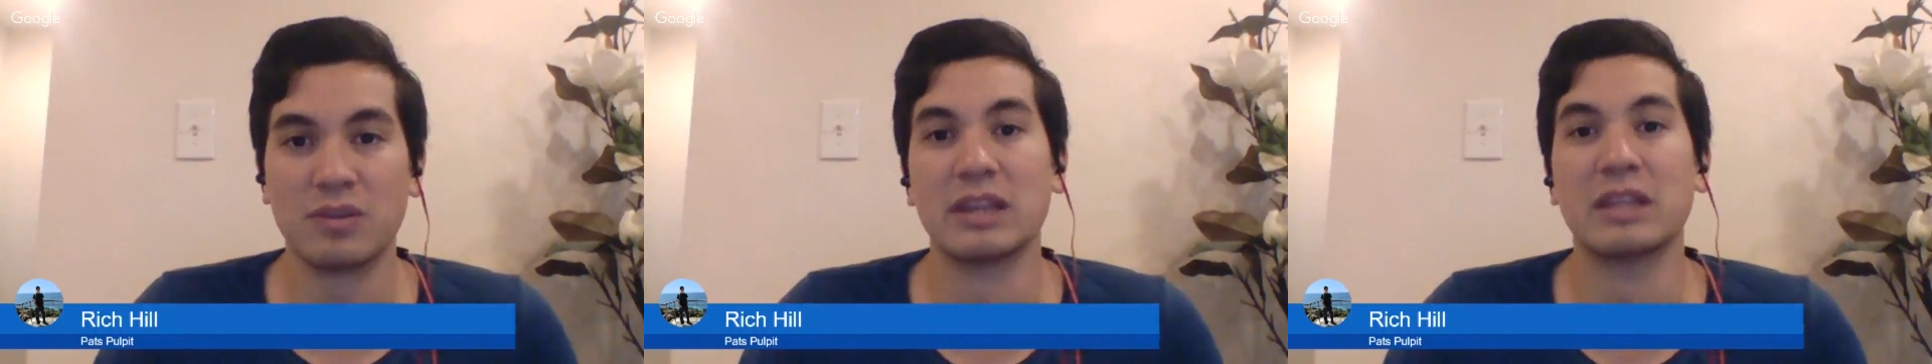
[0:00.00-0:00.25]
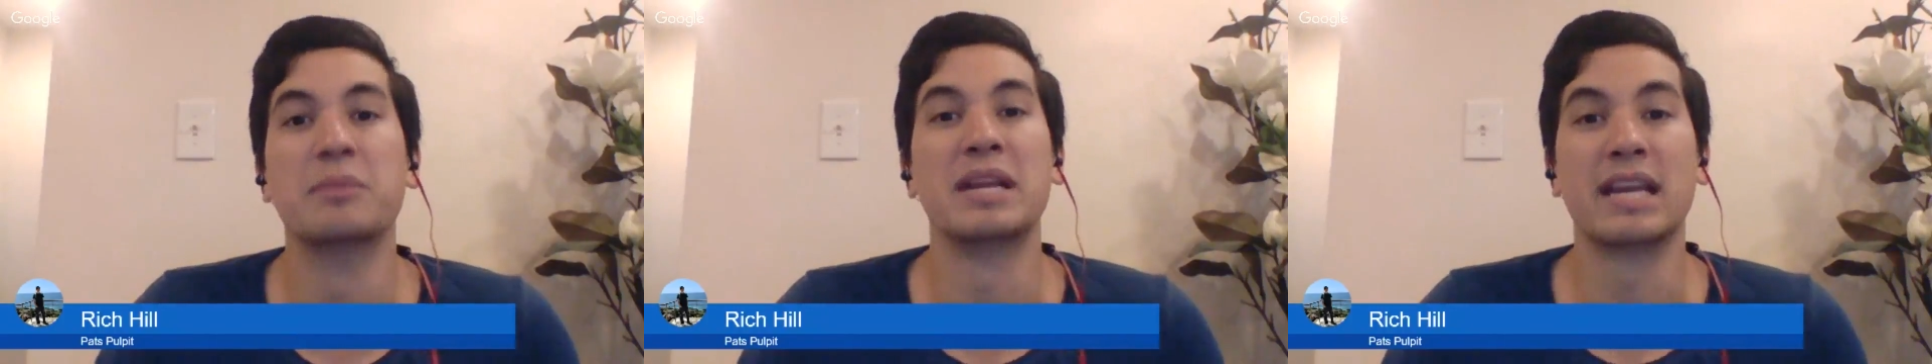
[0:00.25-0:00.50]

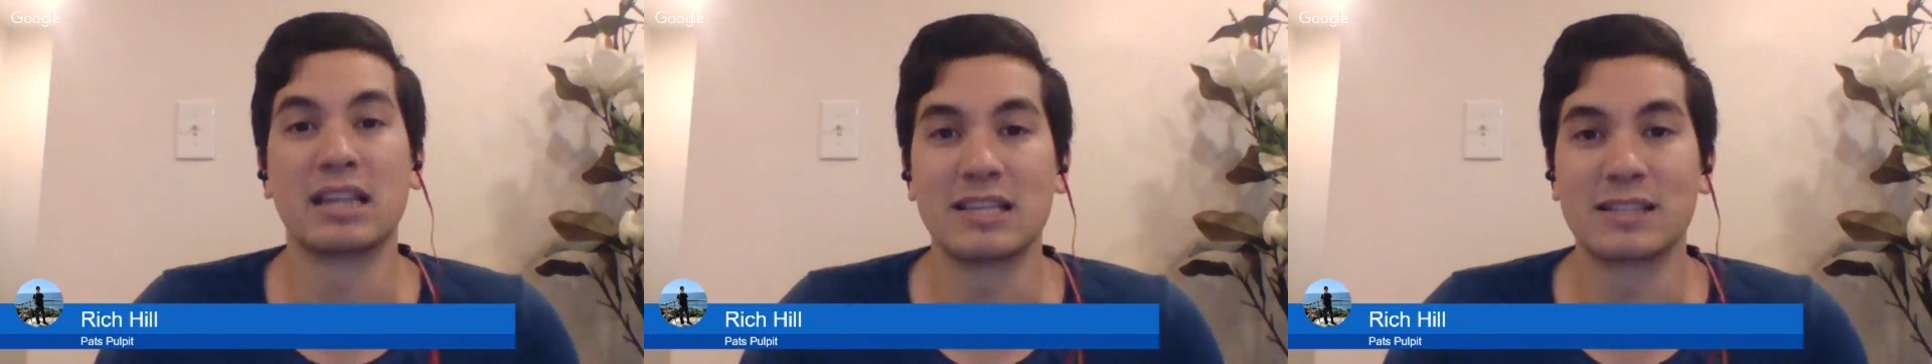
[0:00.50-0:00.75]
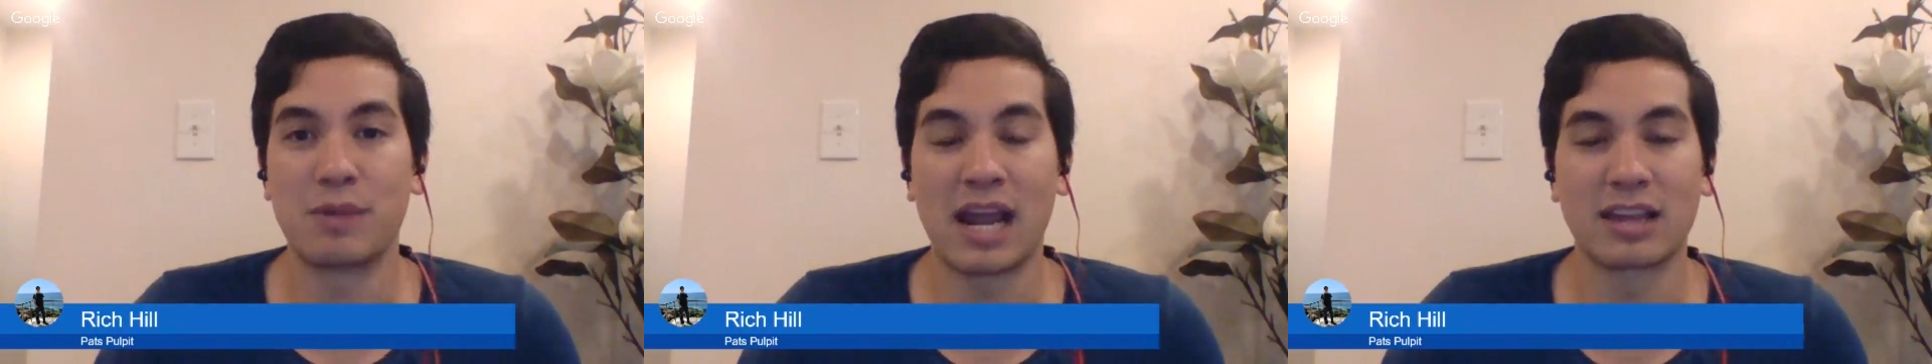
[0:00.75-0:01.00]
limiting
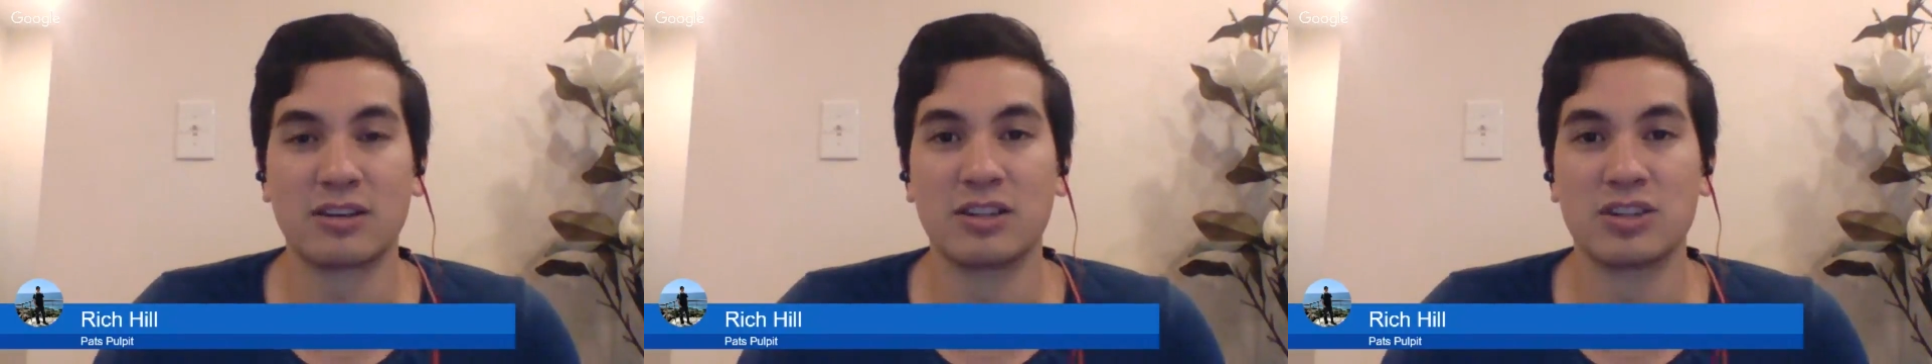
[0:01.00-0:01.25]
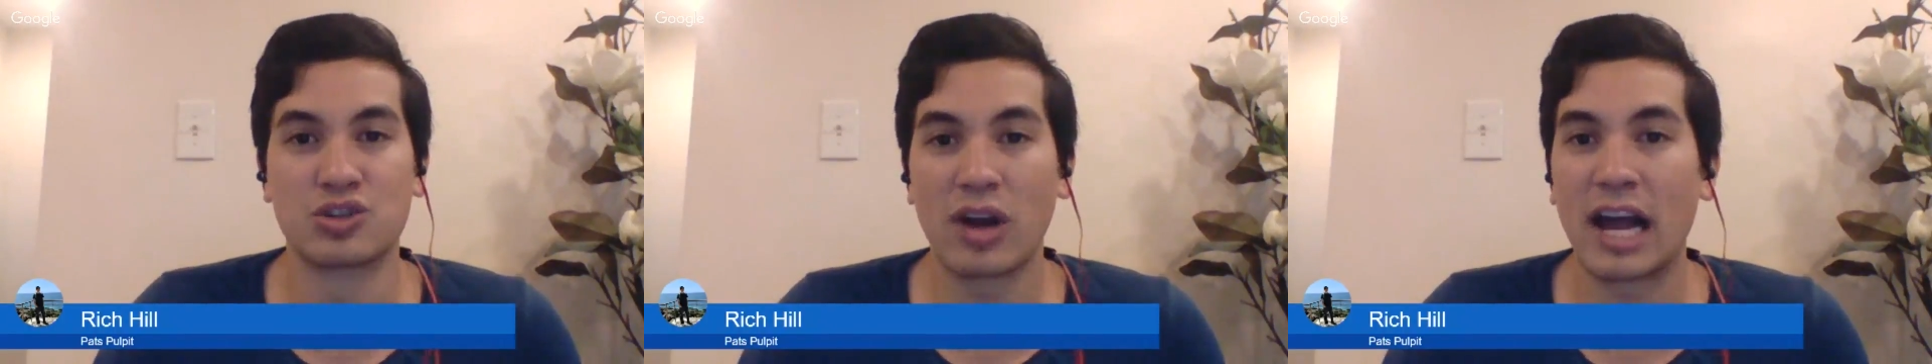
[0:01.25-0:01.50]
these
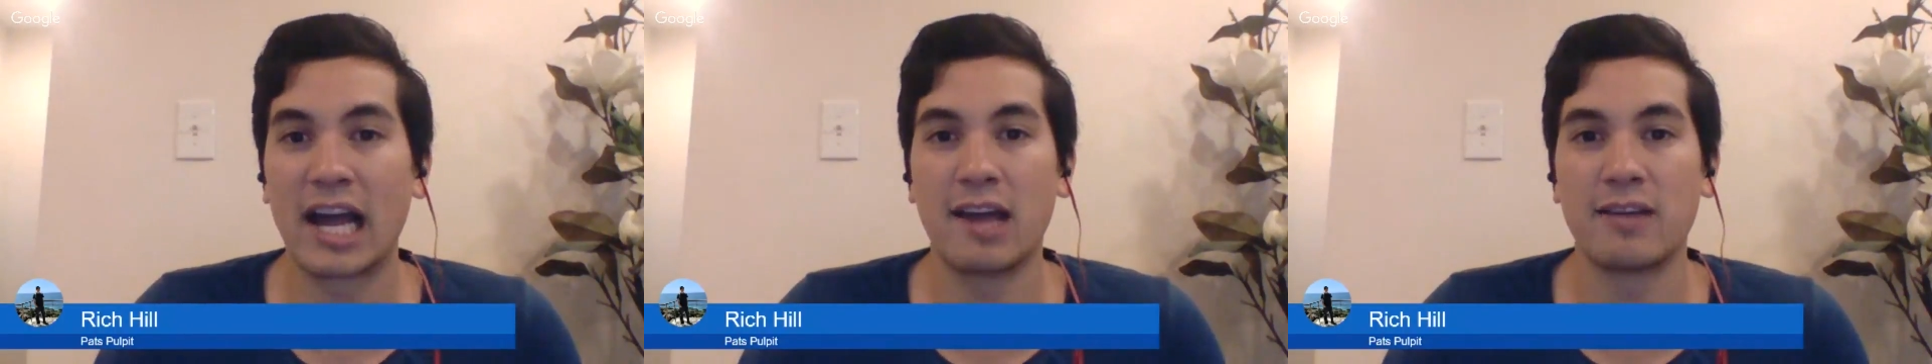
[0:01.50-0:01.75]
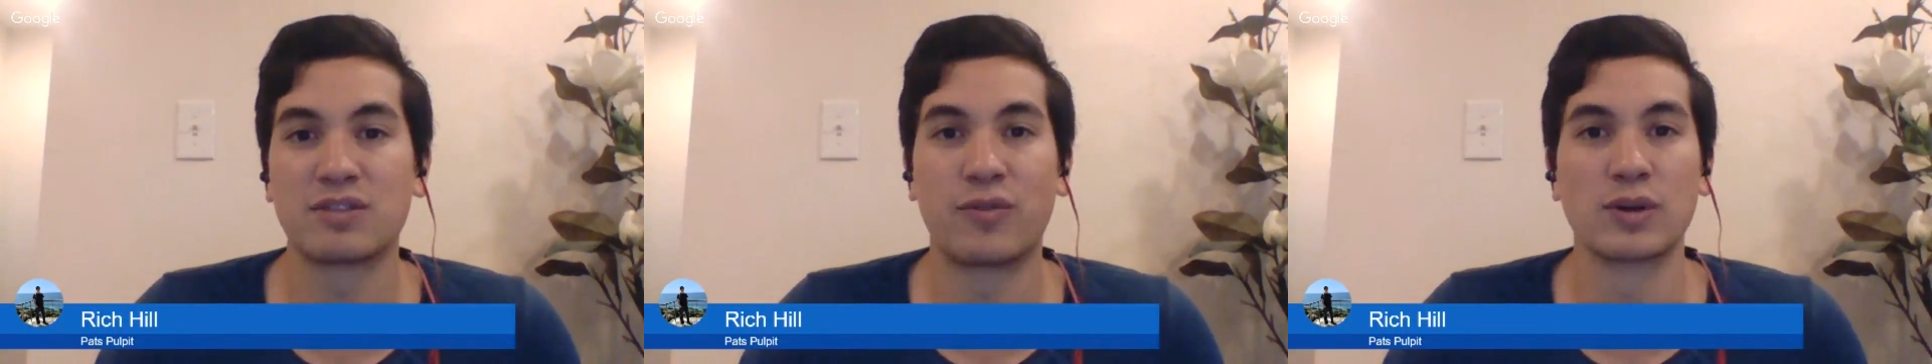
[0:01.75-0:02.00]
Panthers
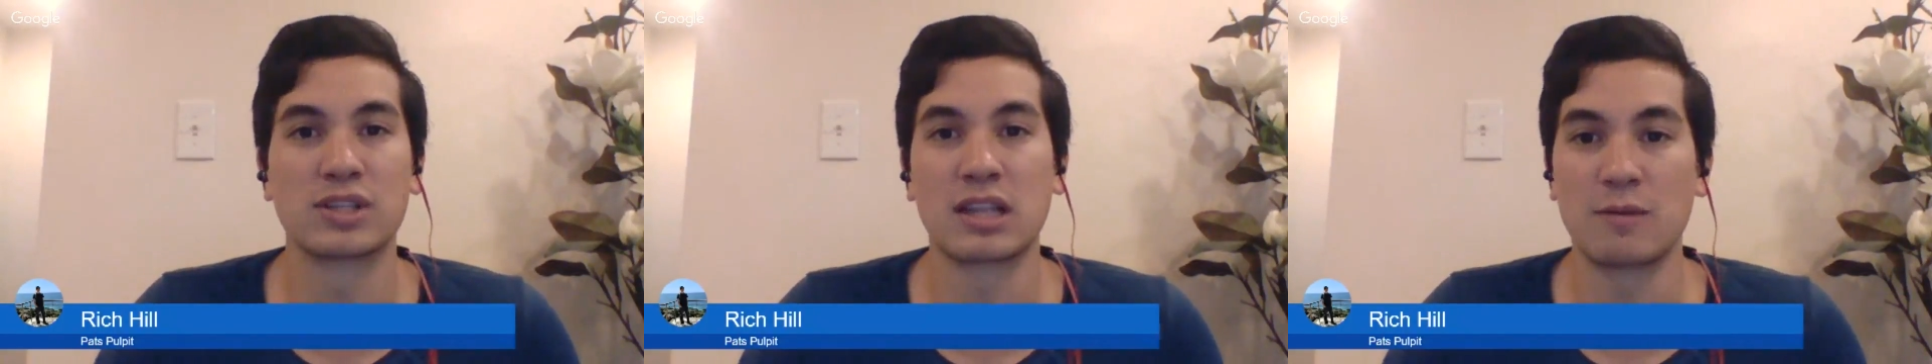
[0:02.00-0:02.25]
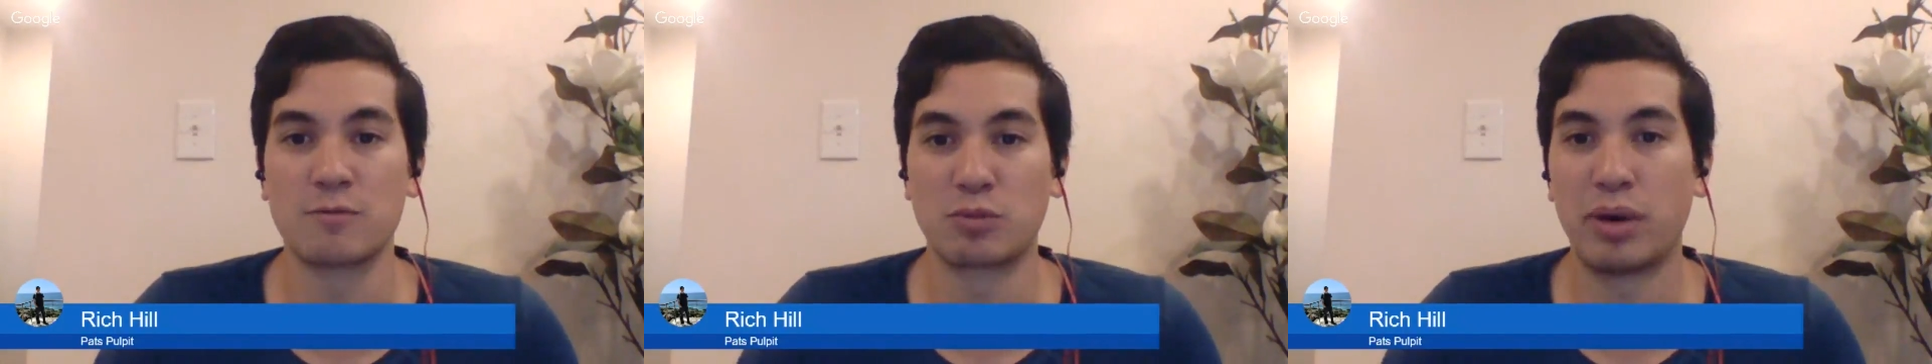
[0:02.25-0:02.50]
drives, forcing
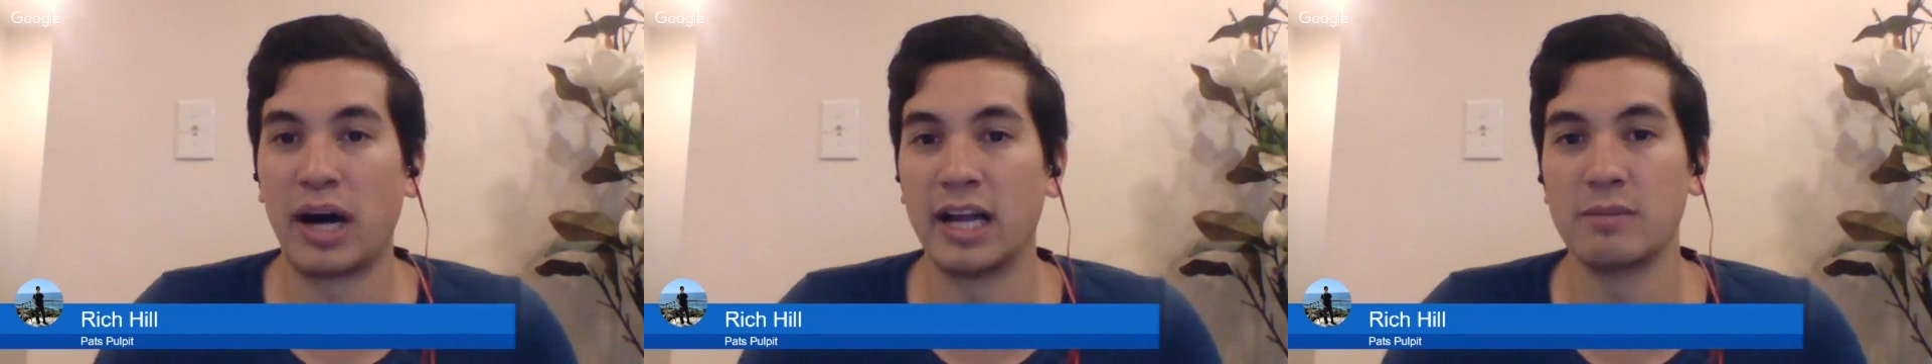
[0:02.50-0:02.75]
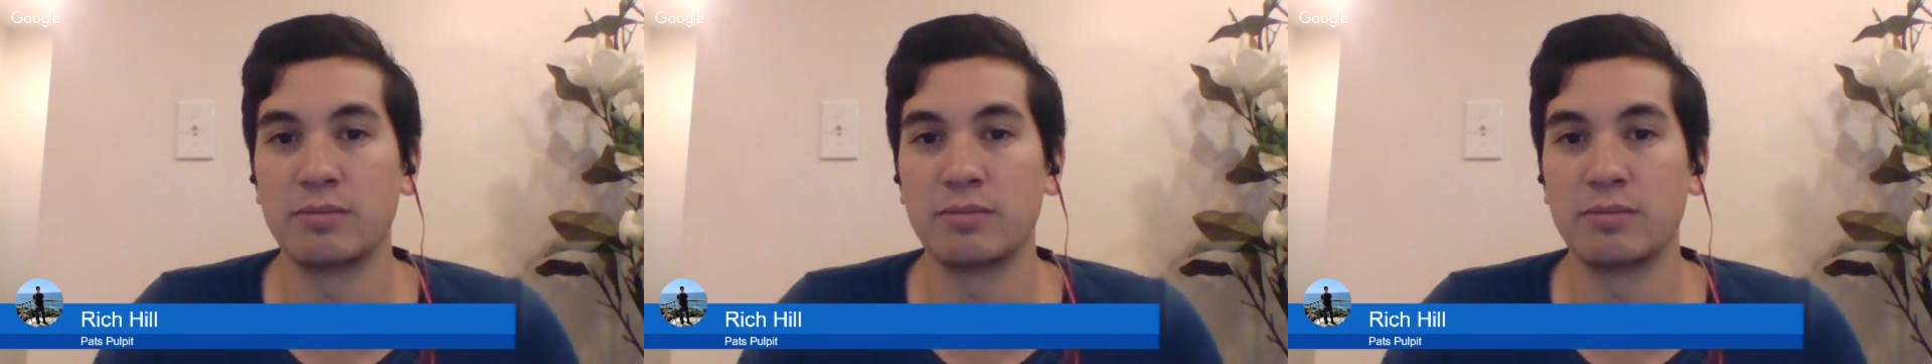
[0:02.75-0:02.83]
them to punt,